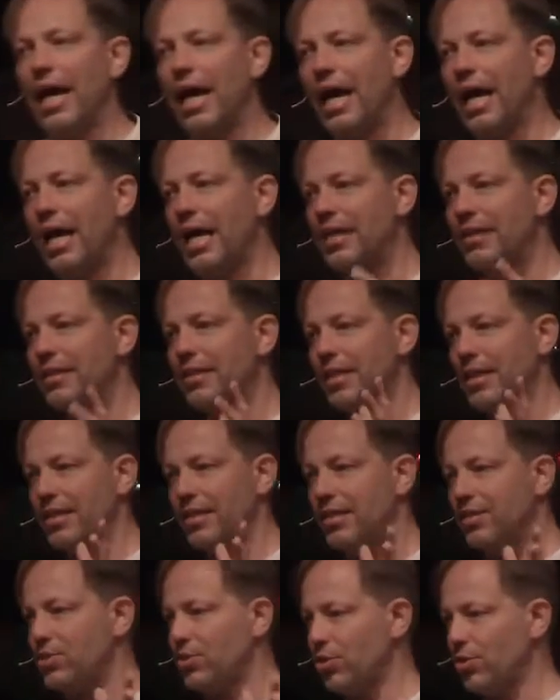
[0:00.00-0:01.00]
And
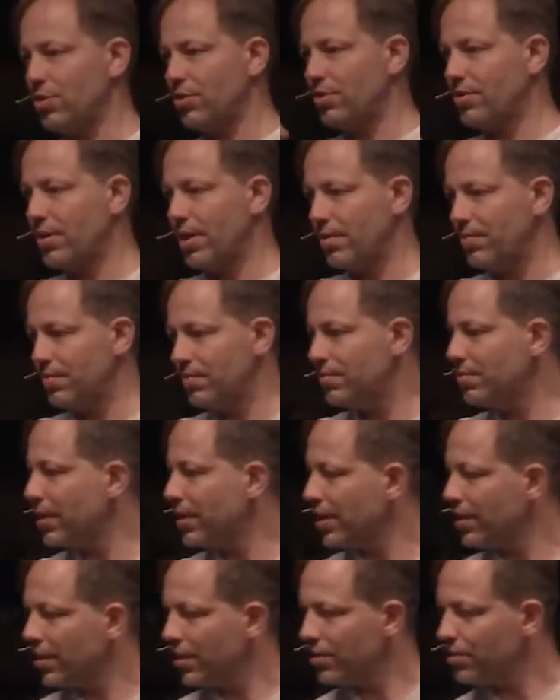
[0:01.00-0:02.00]
then it took them
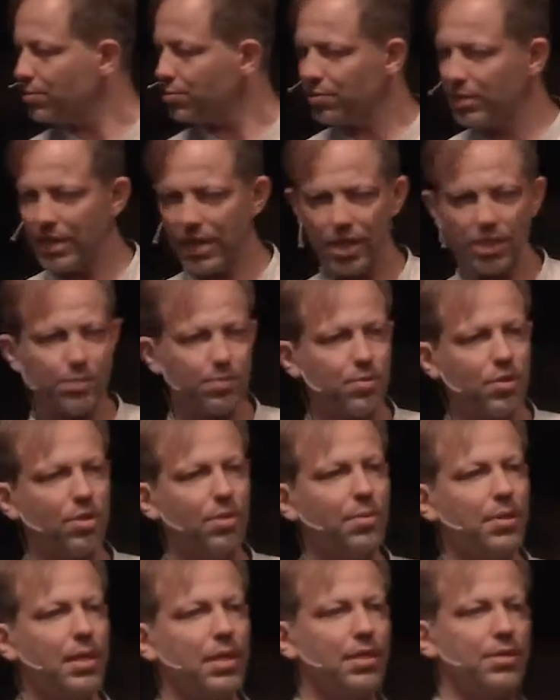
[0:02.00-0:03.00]
another 3 years
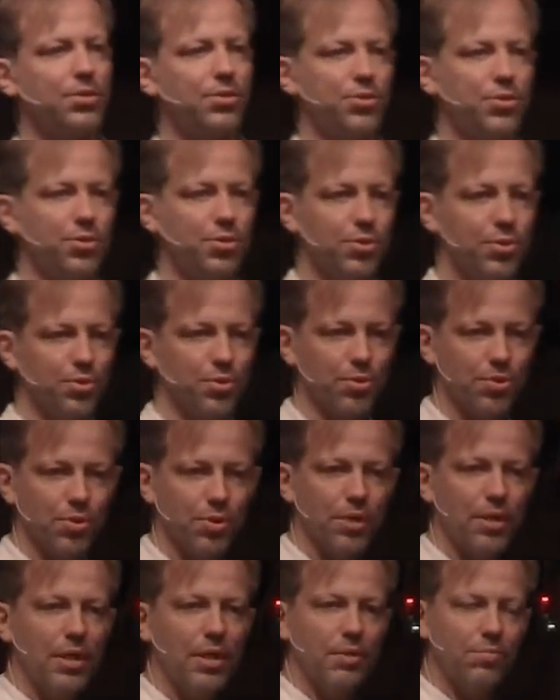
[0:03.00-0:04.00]
probably
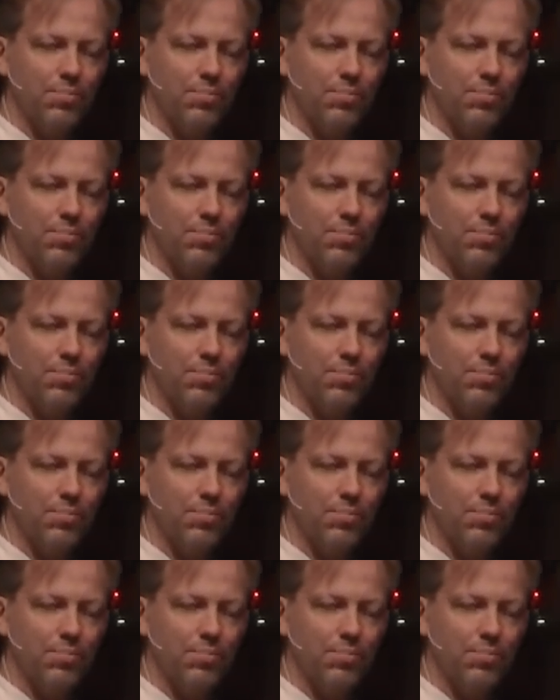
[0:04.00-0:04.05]
to